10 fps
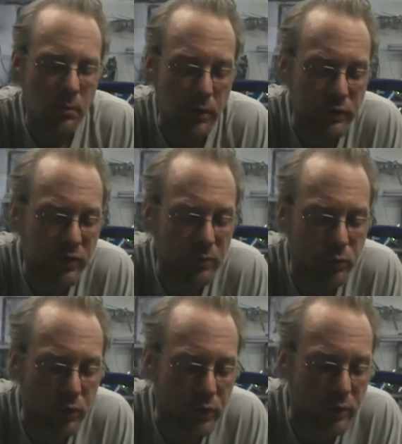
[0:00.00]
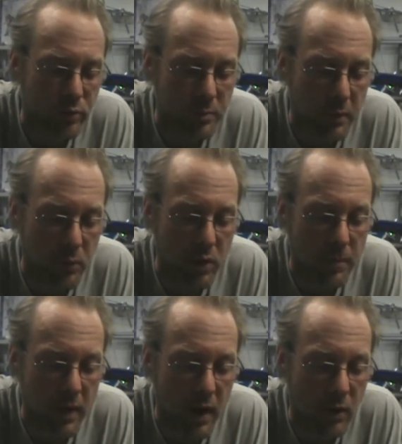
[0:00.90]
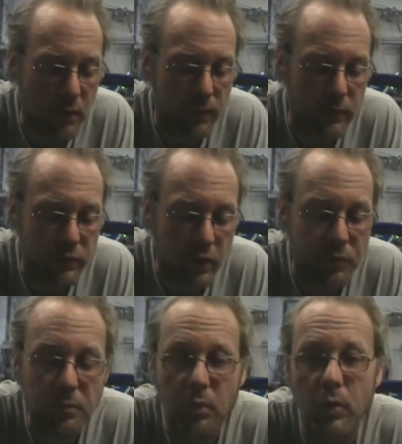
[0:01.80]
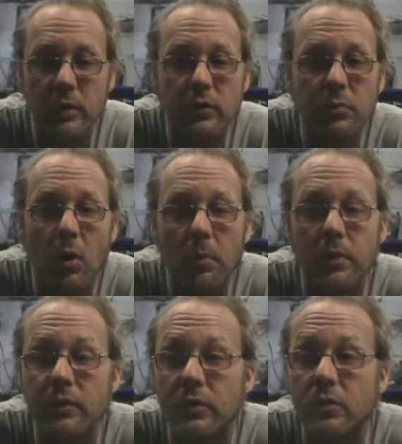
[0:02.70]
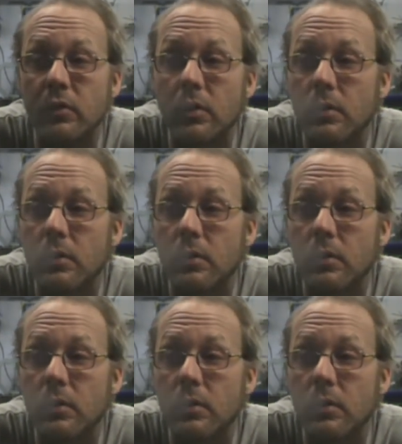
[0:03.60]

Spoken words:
Here's something really to remember about the self-employed and small business